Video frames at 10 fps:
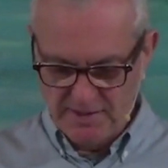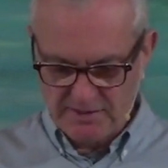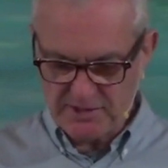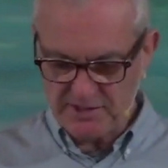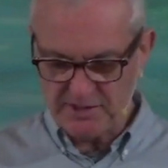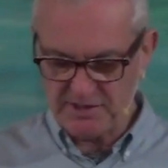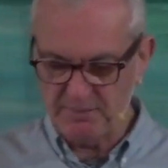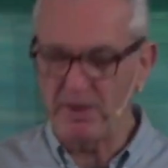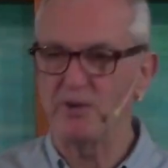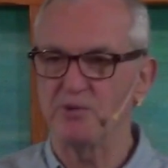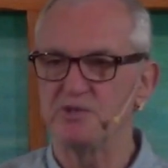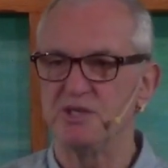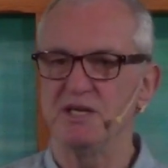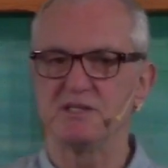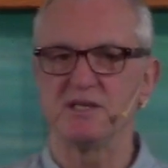This is about
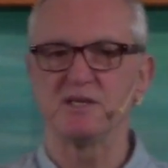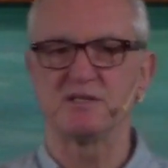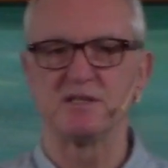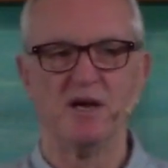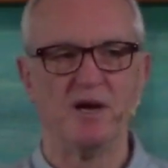Jesus